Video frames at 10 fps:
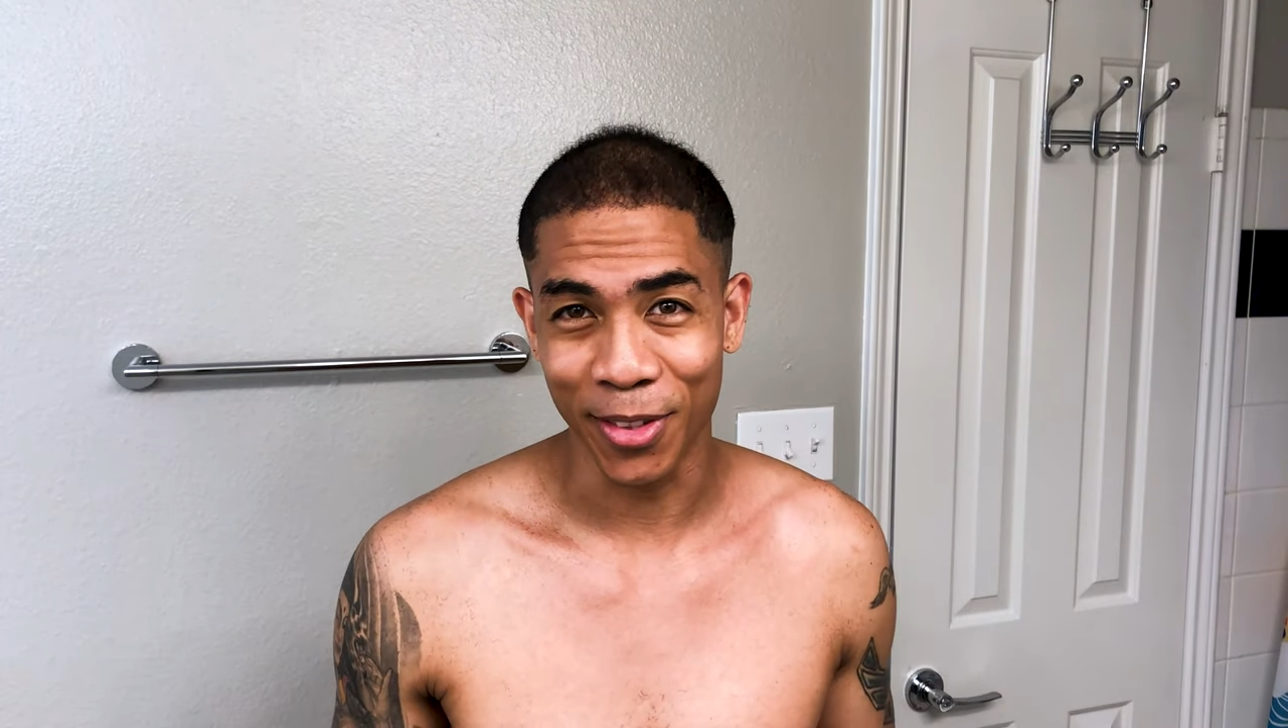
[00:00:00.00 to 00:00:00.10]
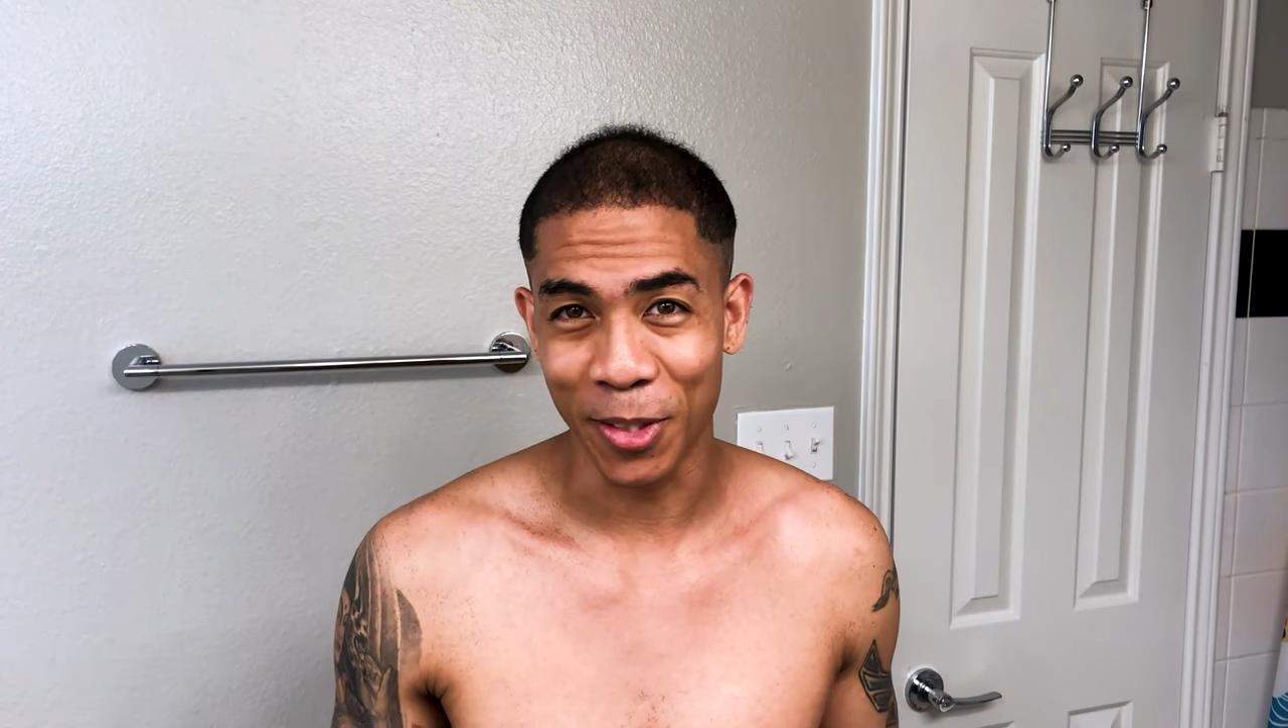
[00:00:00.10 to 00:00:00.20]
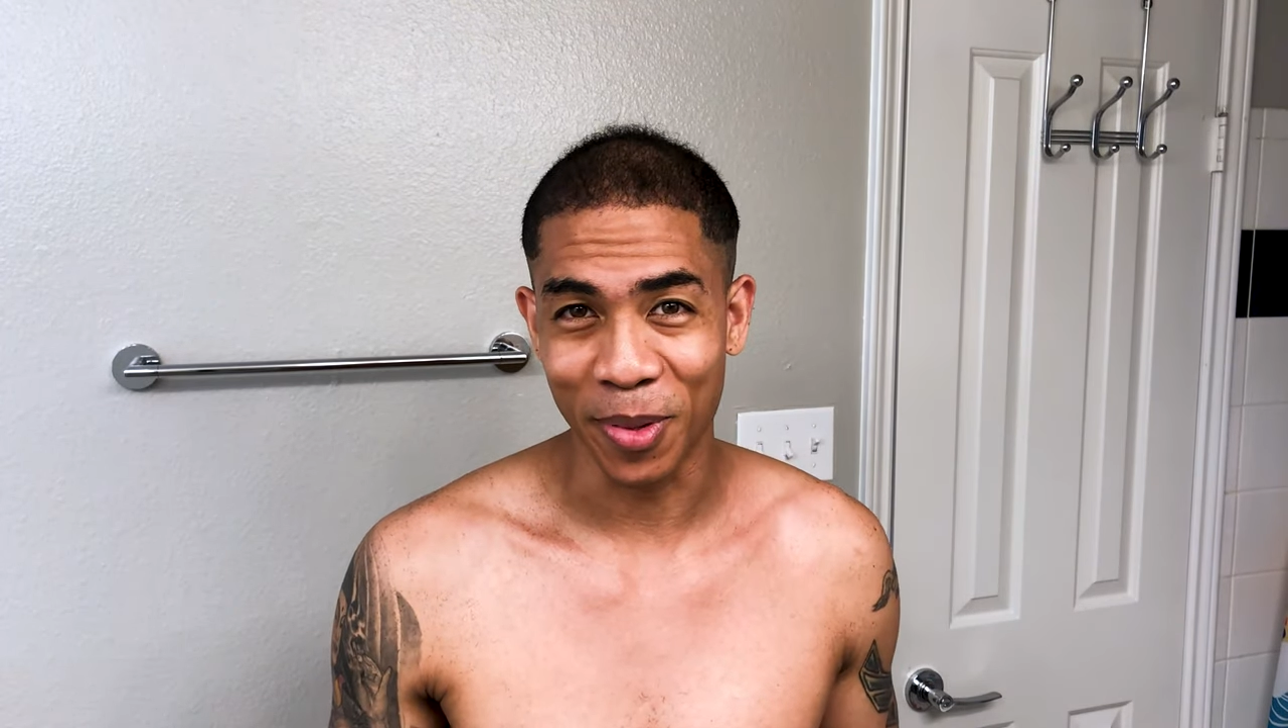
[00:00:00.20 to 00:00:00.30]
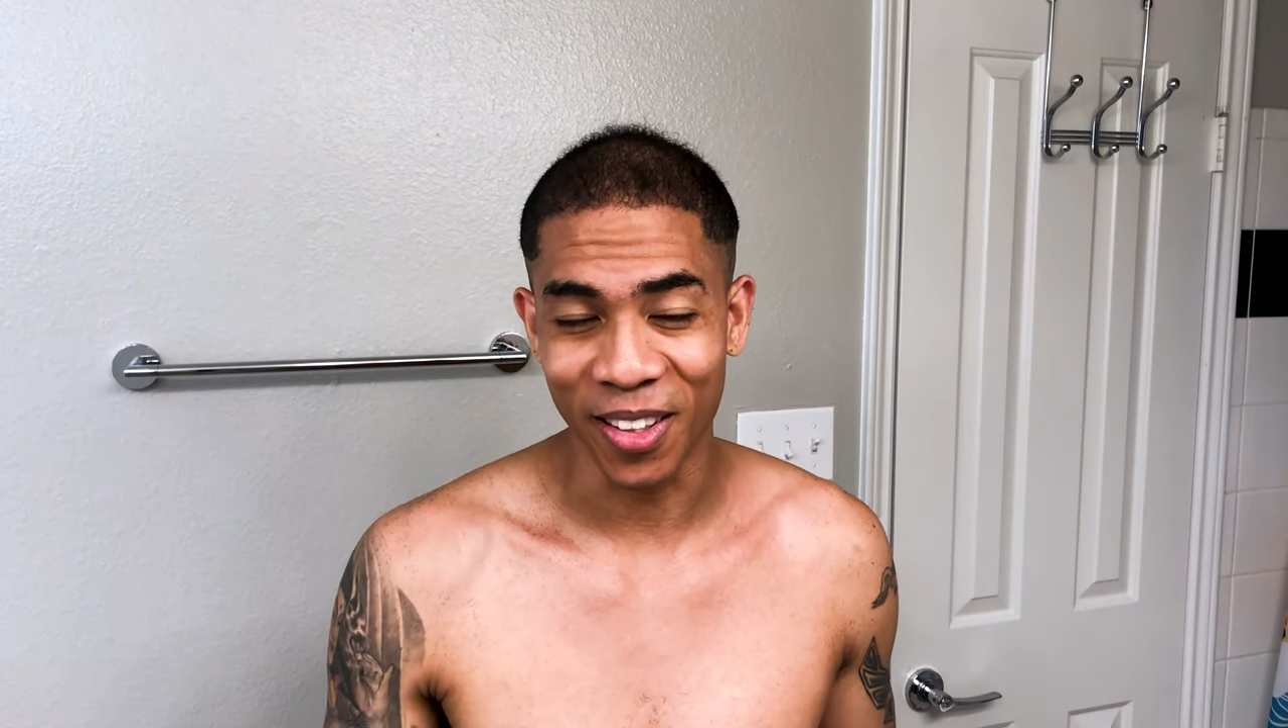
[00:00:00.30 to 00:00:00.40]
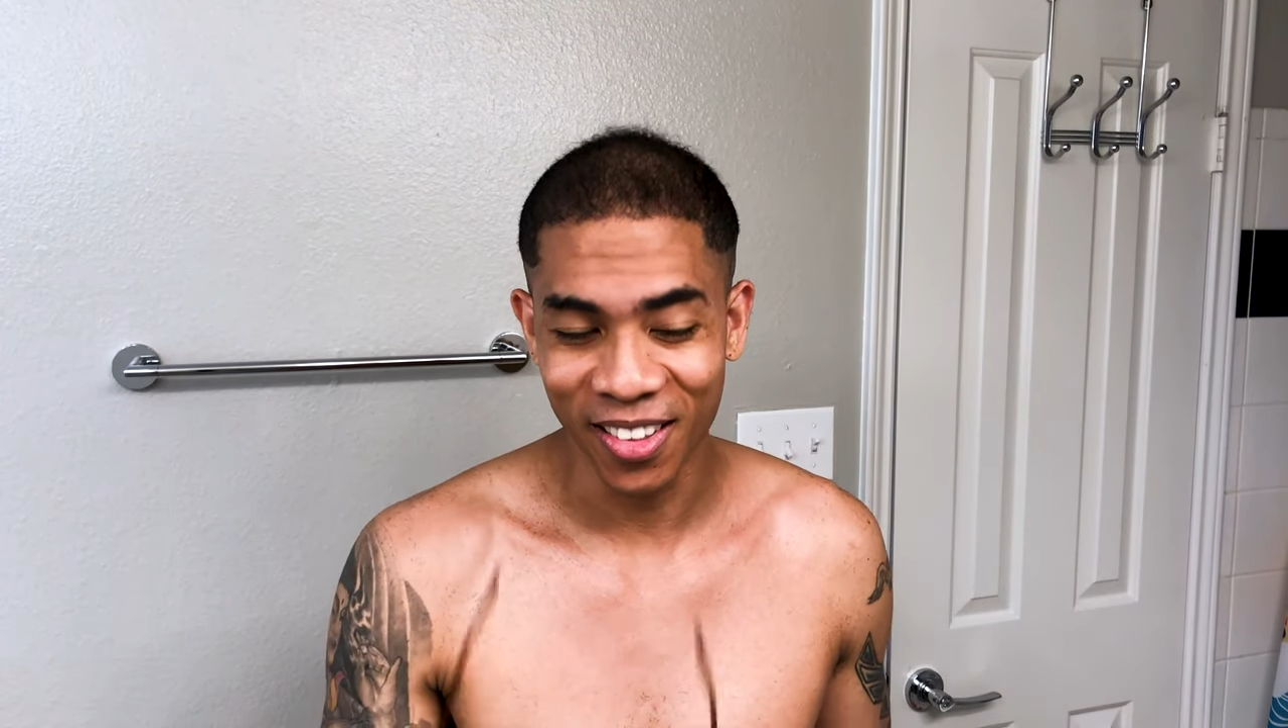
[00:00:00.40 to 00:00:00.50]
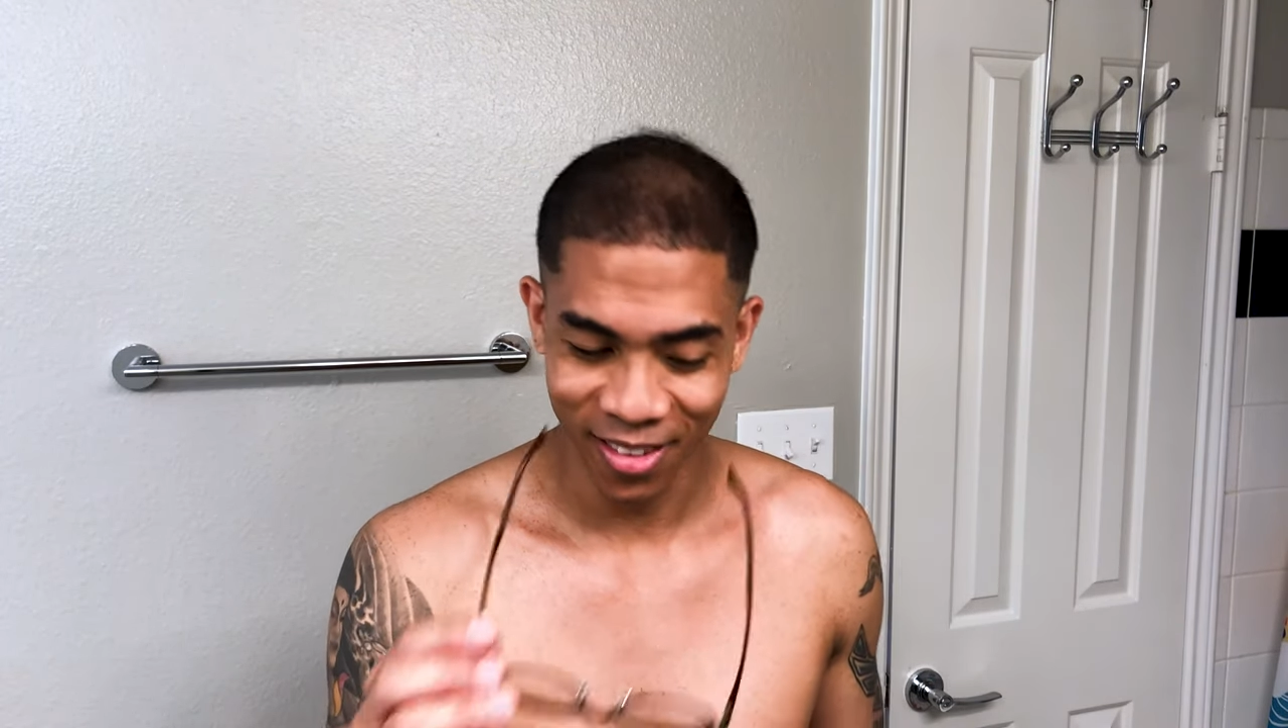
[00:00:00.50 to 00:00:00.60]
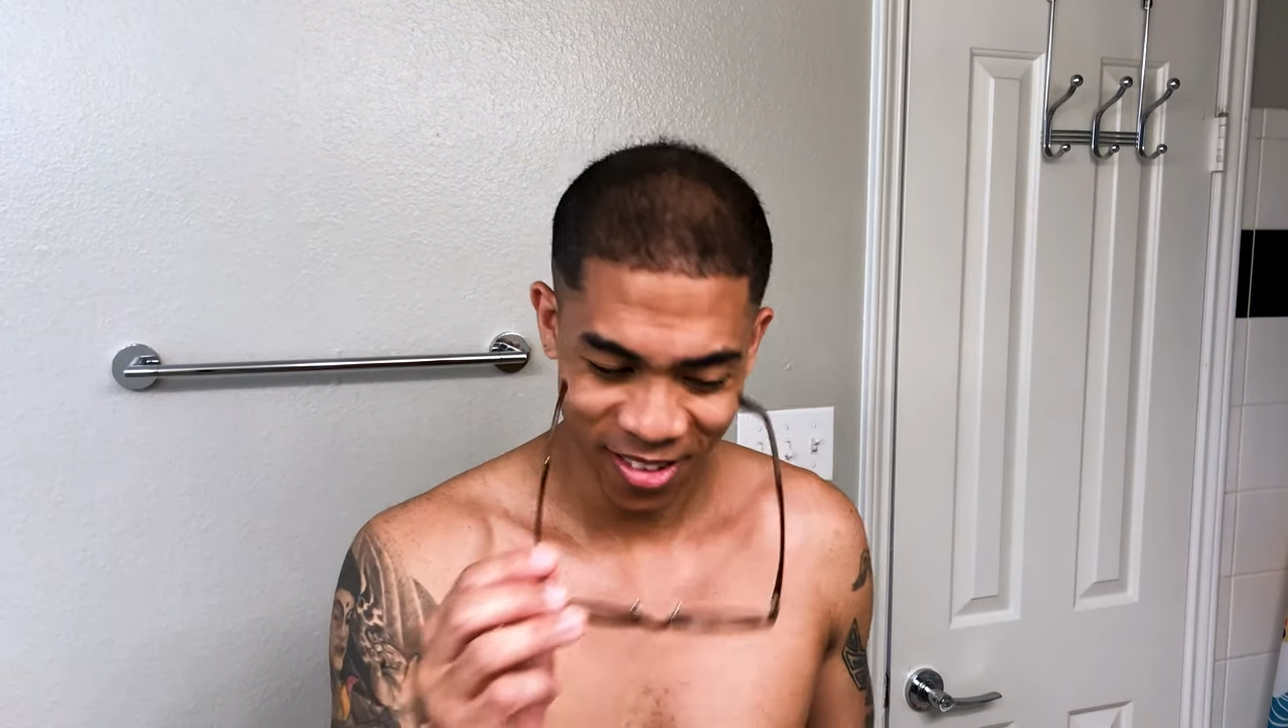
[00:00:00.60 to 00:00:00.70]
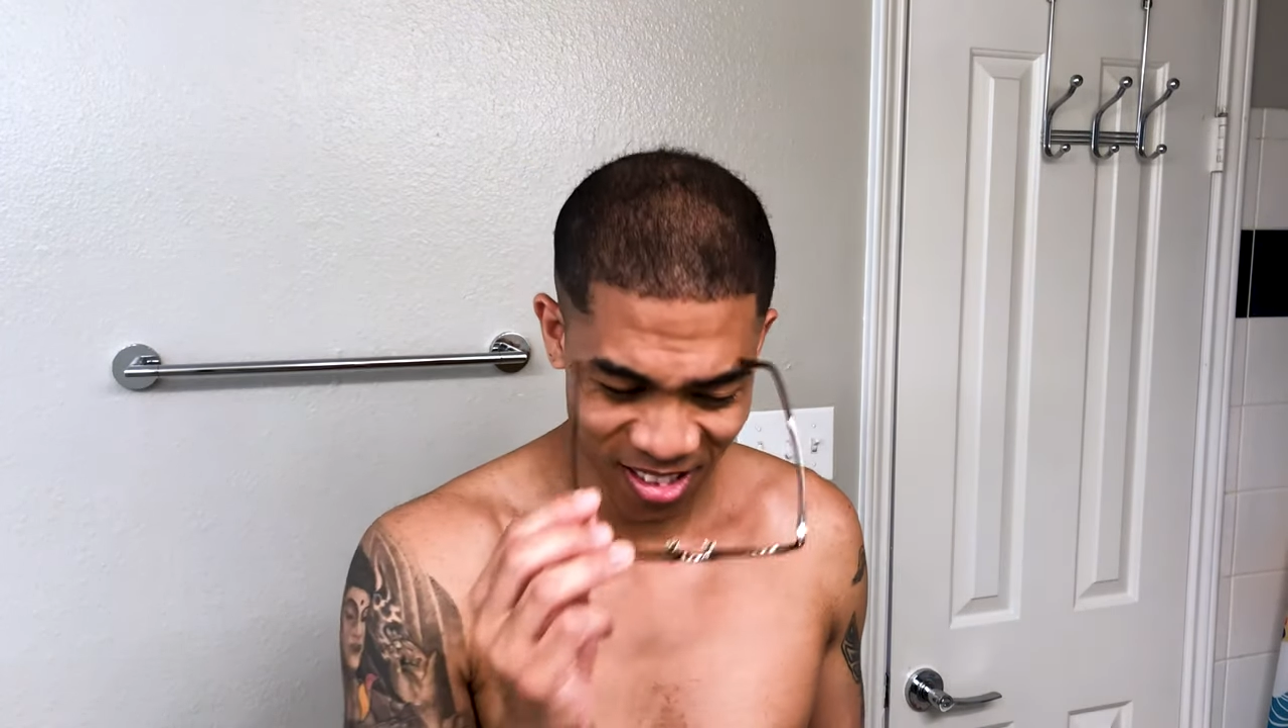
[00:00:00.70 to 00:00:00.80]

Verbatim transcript: for this part.